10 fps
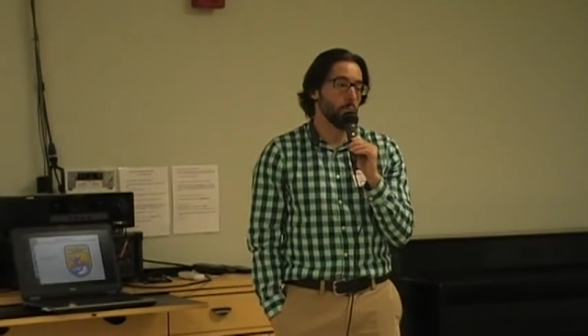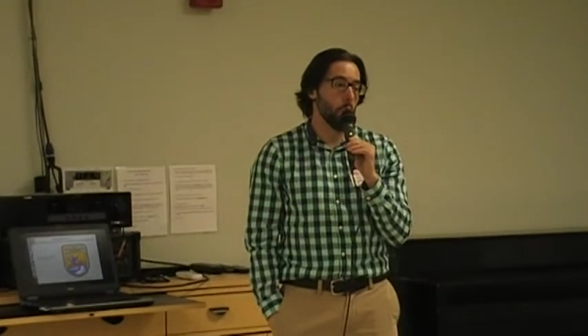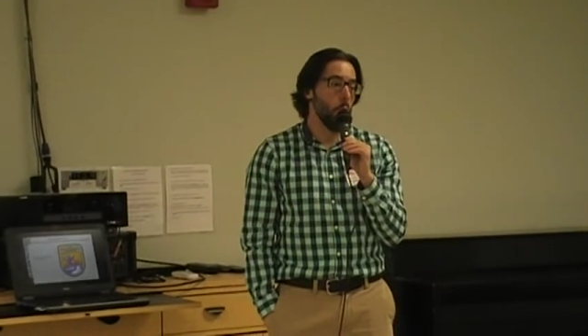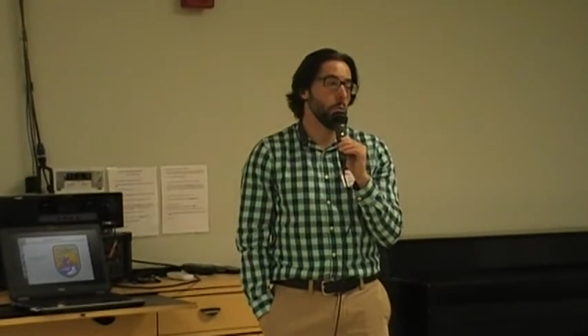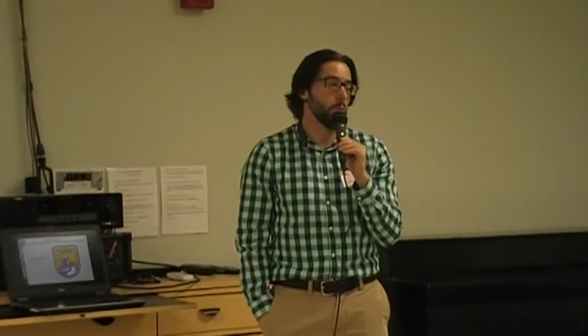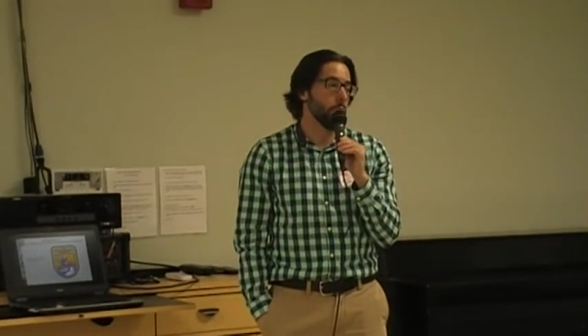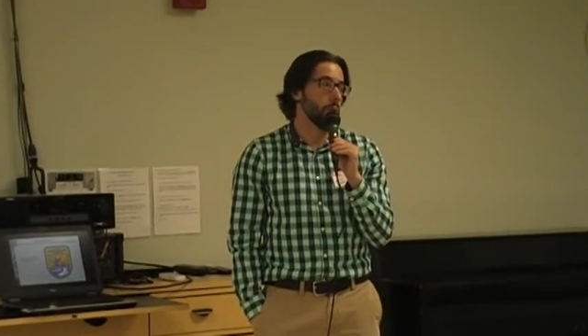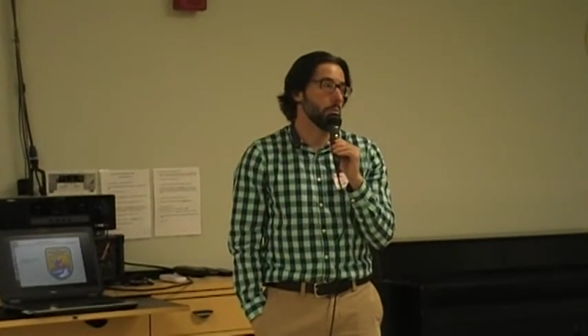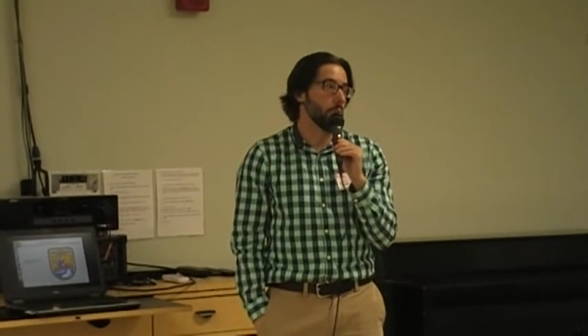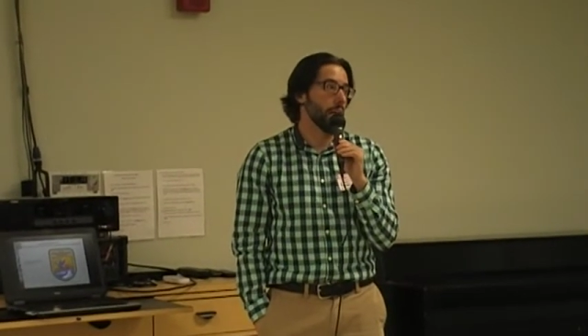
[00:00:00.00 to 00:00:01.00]
we're hoping to be
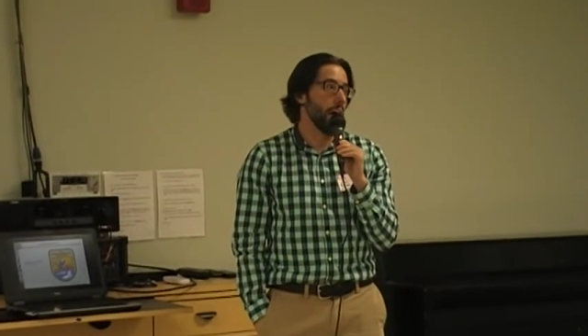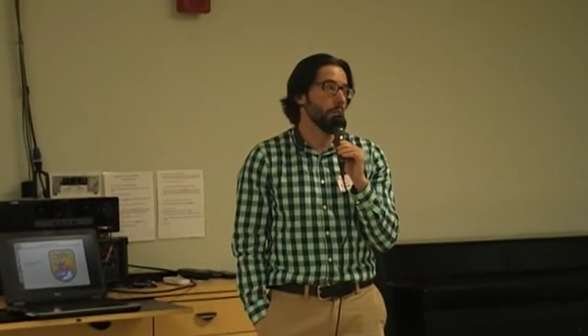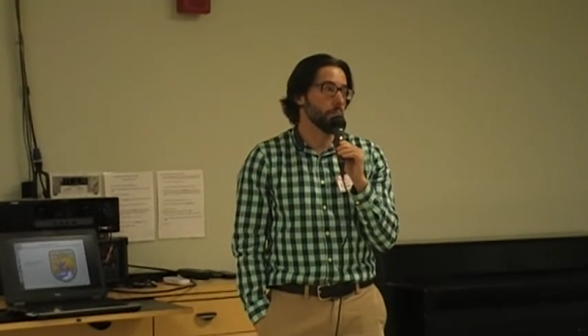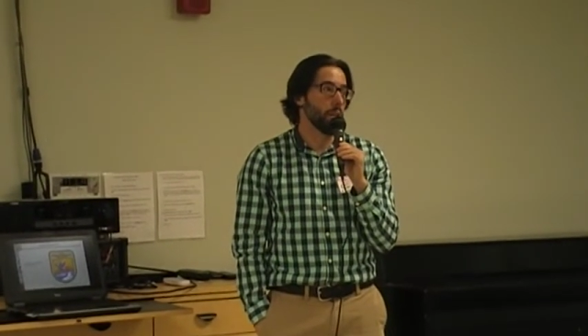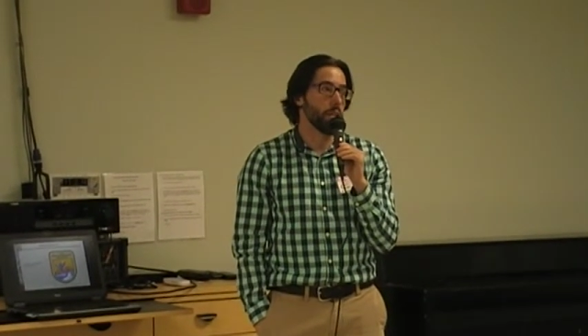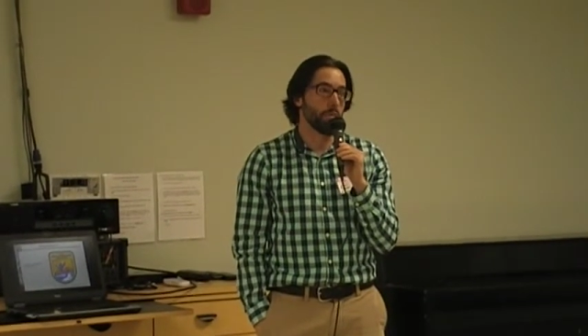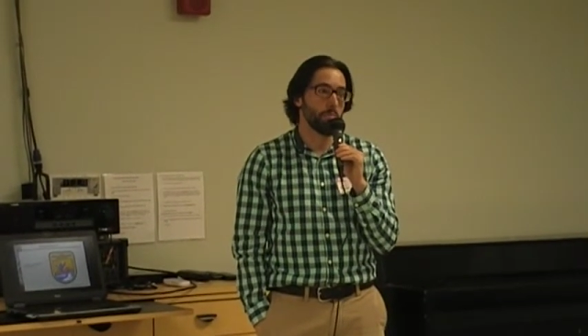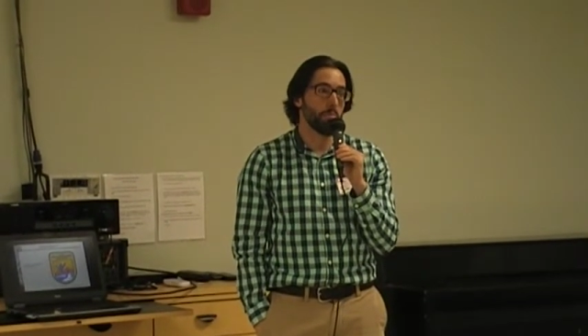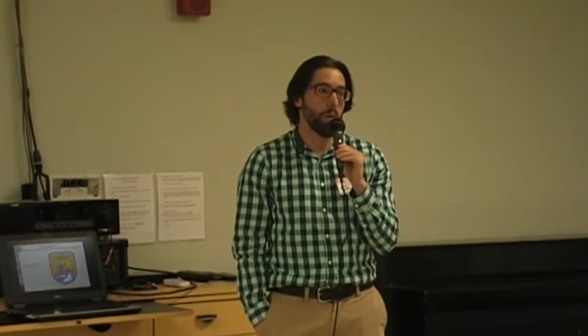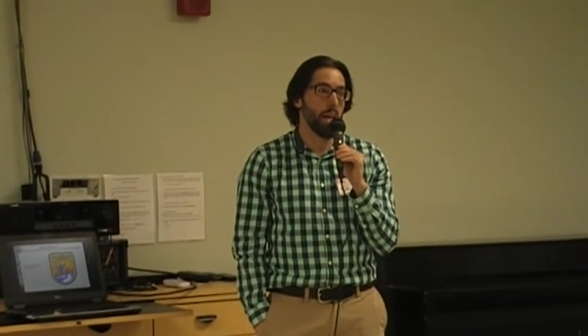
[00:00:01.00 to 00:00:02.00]
able to allow as many
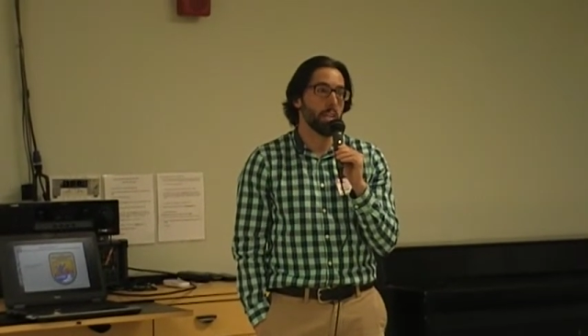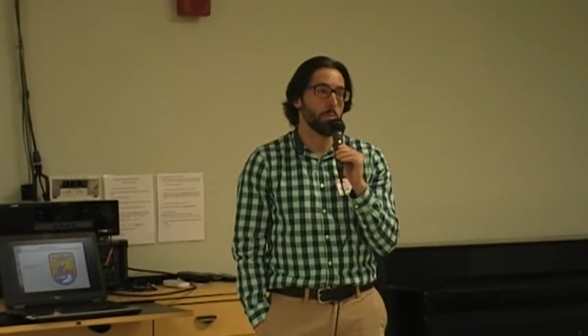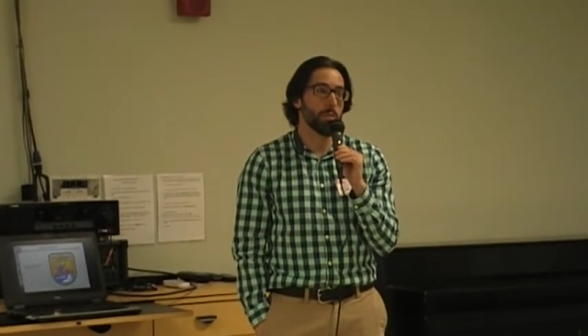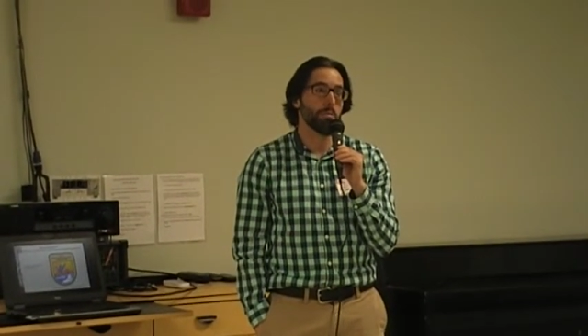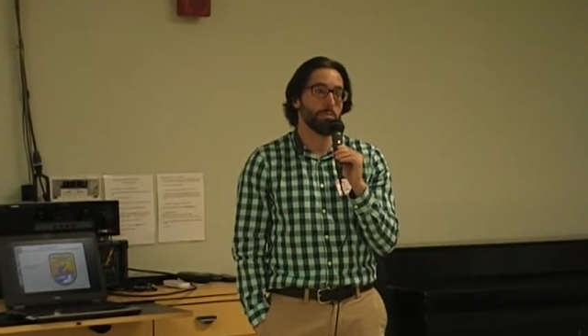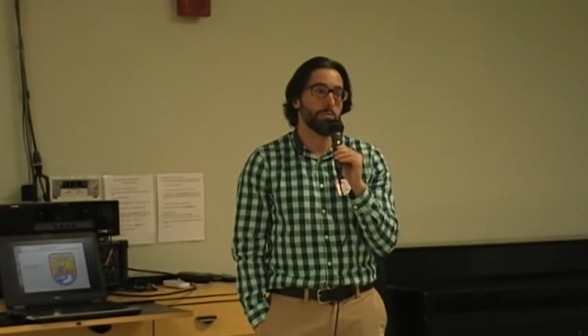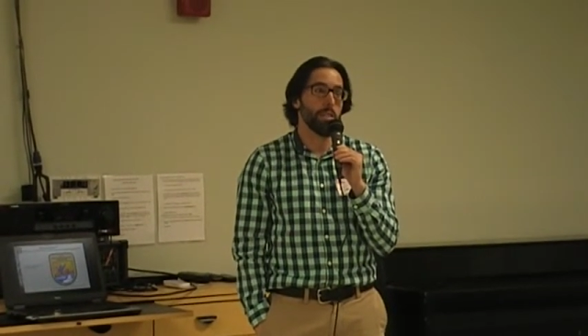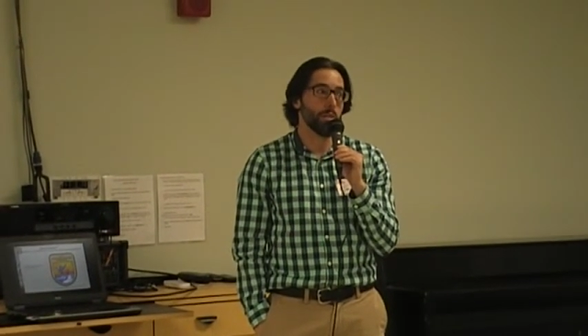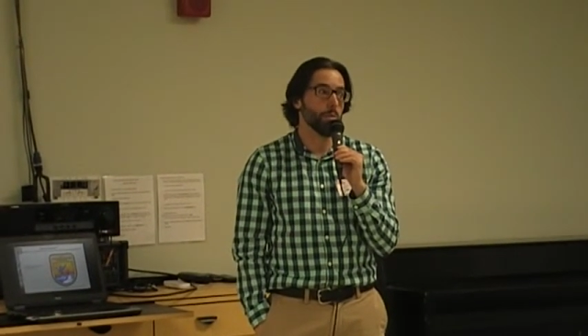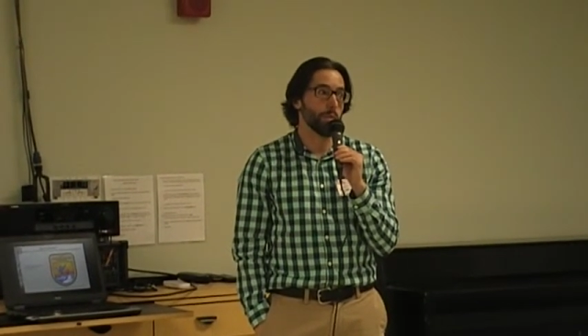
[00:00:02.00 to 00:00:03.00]
management
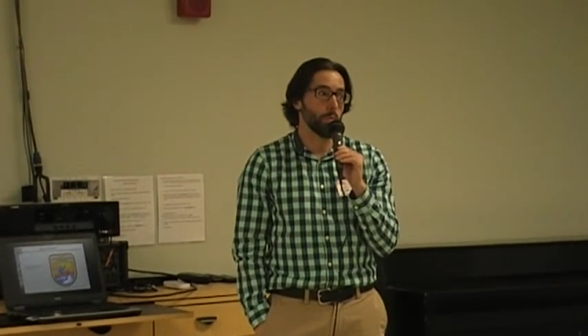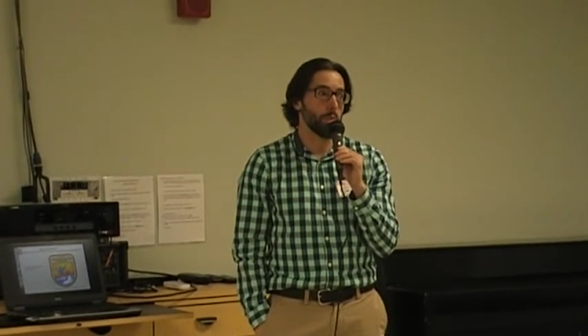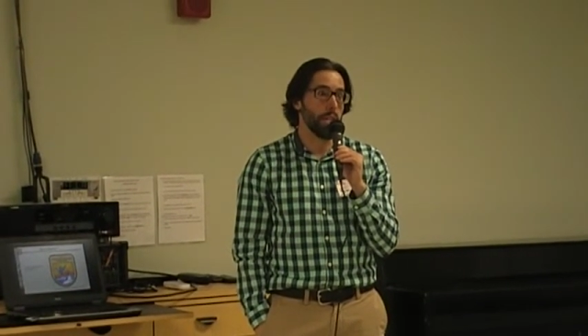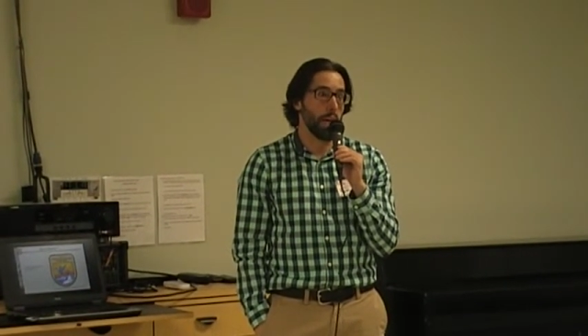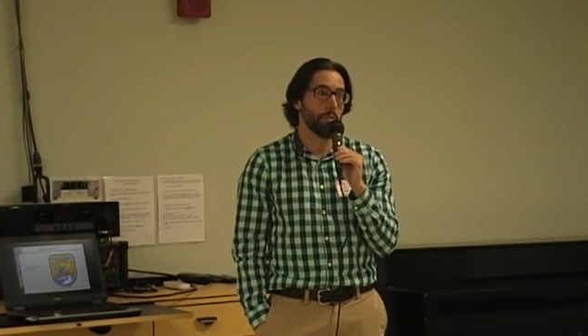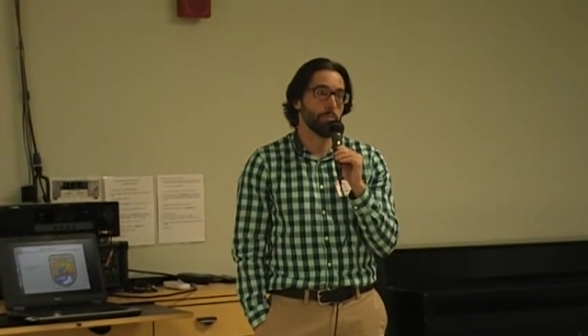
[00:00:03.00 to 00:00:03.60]
vehicles as we can.